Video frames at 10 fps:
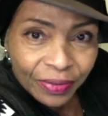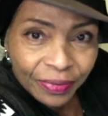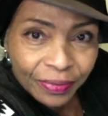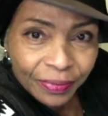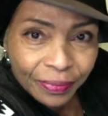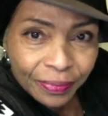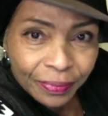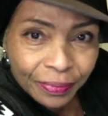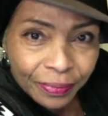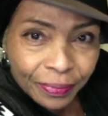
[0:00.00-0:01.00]

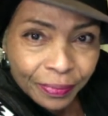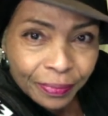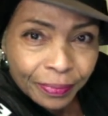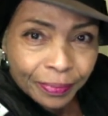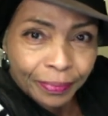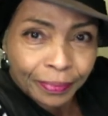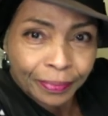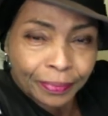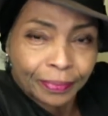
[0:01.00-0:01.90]
(silence)